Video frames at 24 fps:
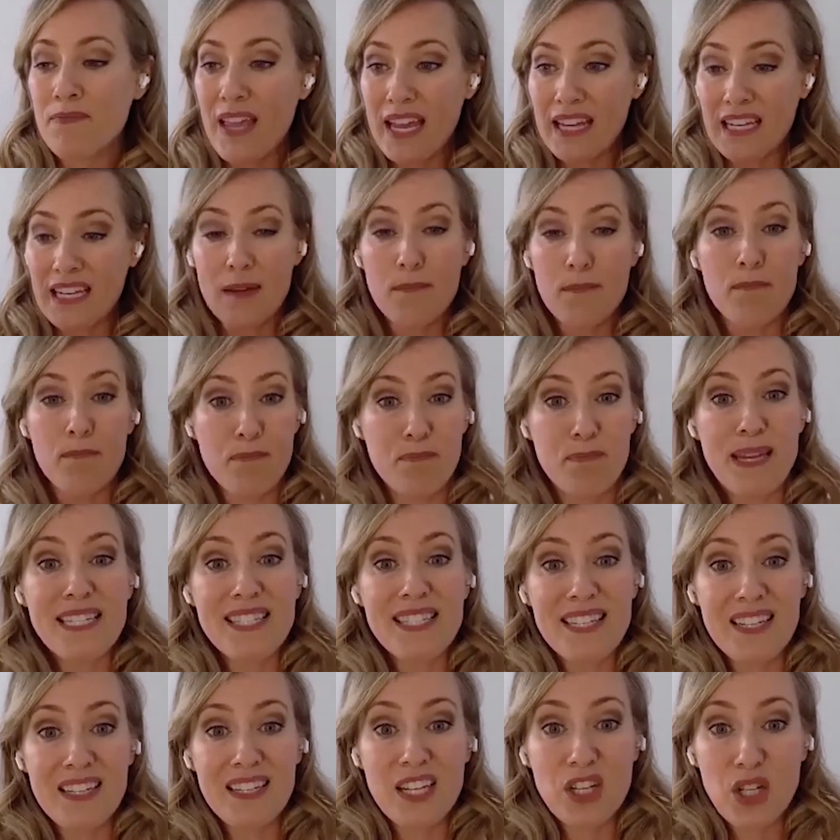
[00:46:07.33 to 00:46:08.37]
And he
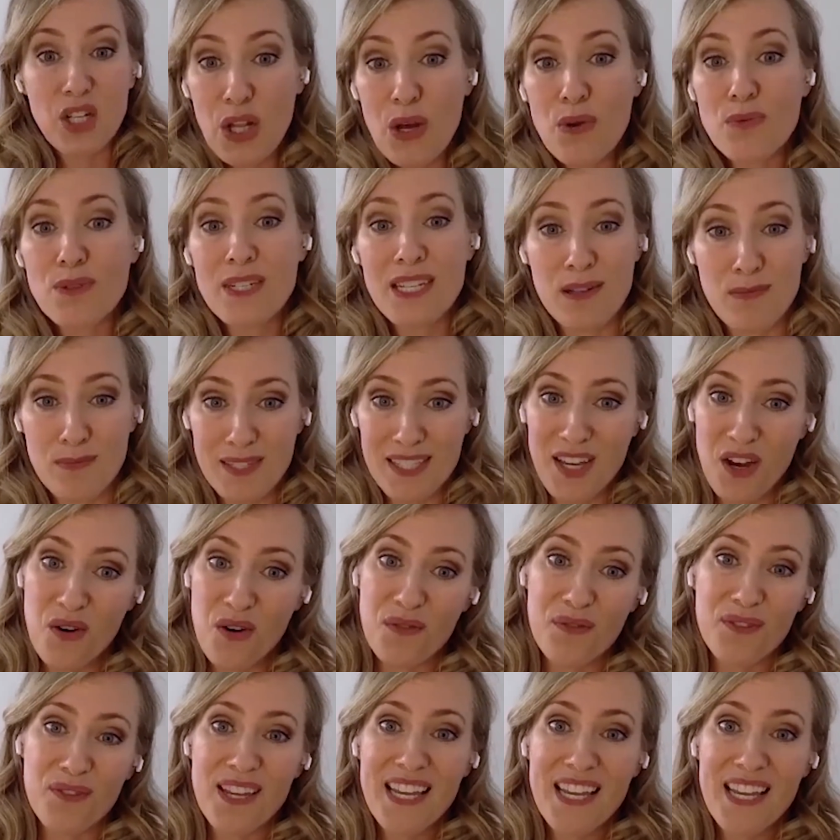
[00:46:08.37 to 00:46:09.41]
basically cloned
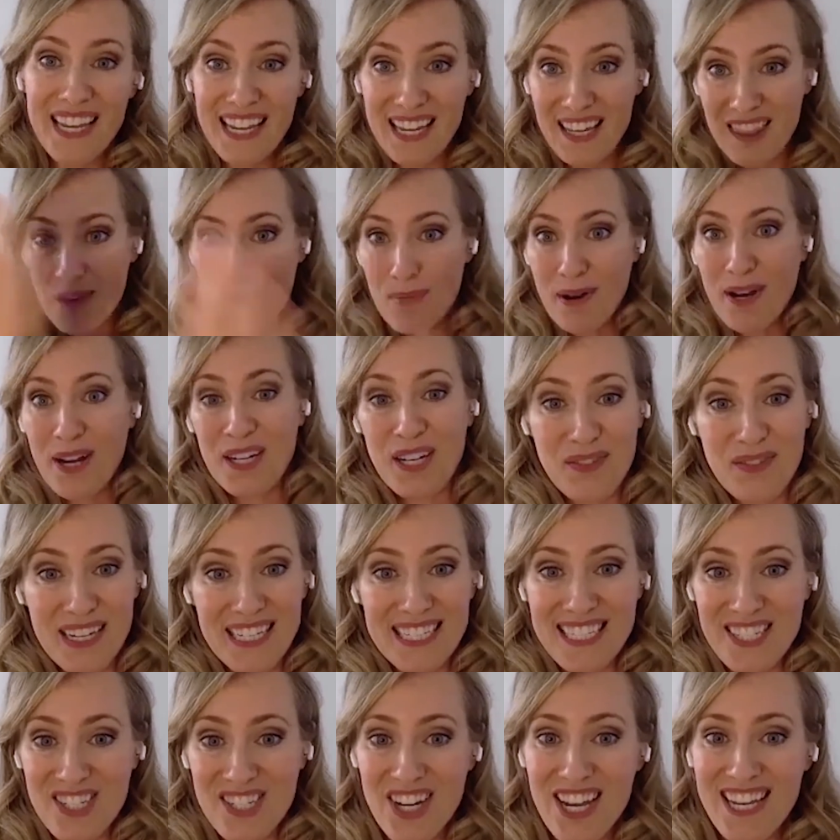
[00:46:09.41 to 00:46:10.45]
himself in the body of
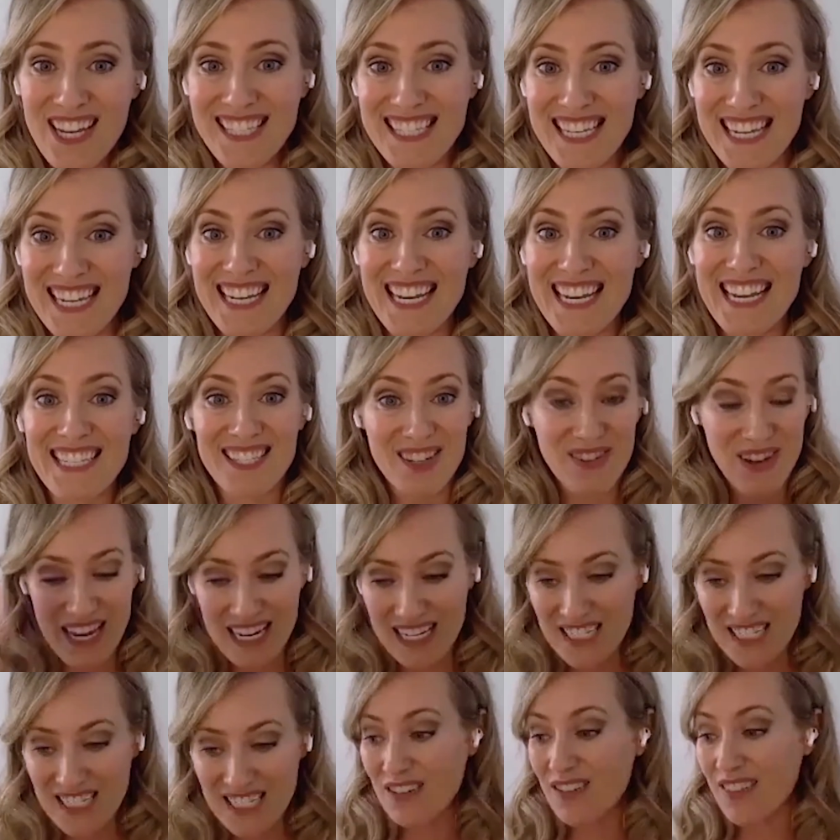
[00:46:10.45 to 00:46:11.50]
Andy Jassy. And so
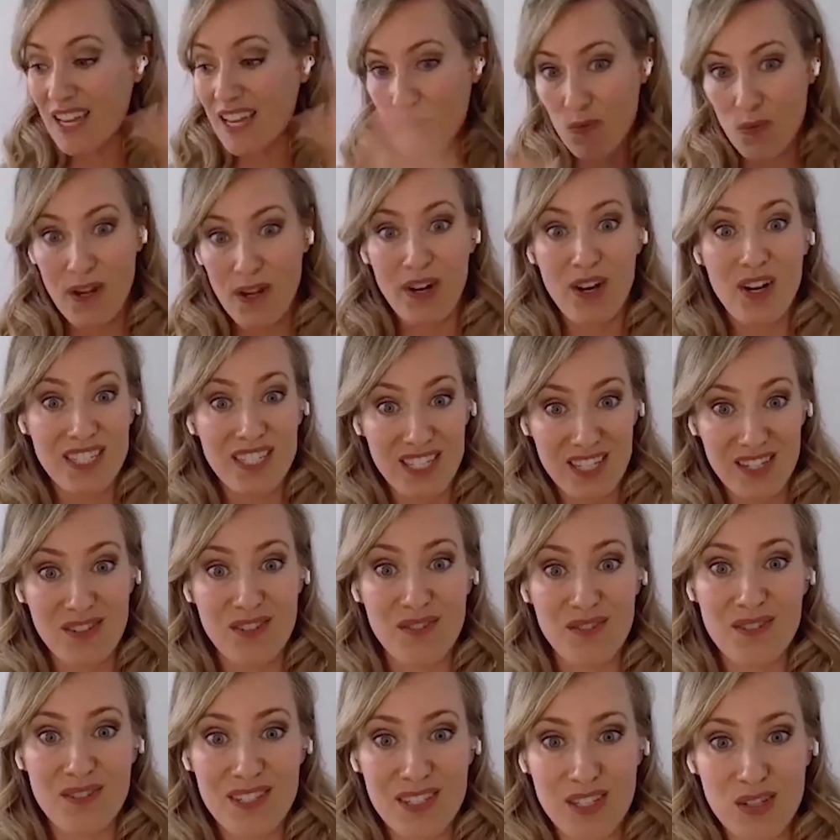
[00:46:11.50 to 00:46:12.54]
Andy then went on
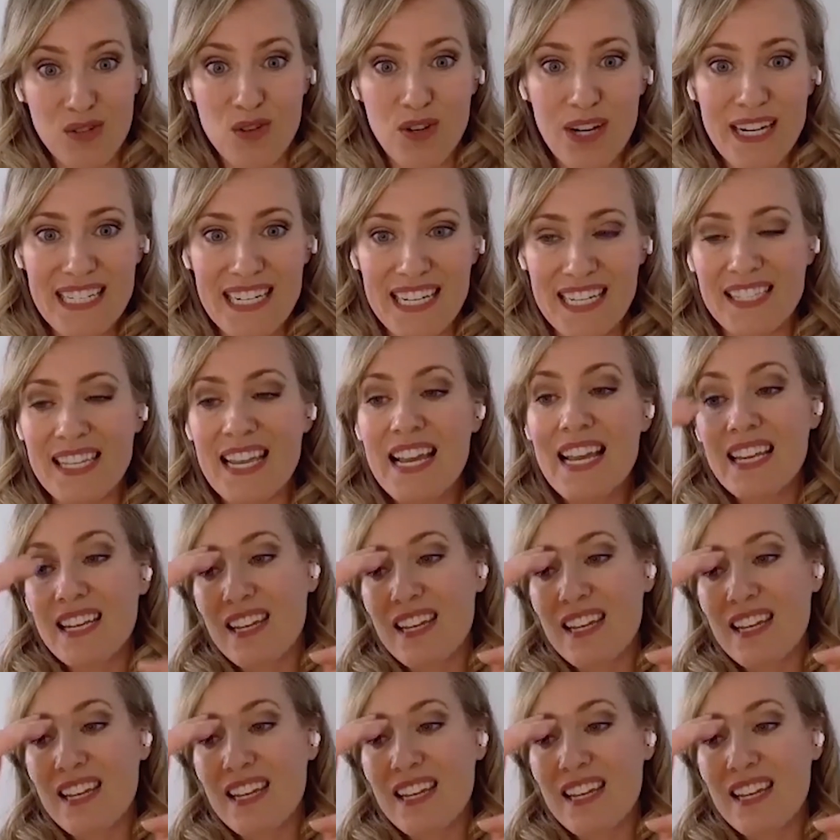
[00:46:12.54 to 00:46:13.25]
to do greatness.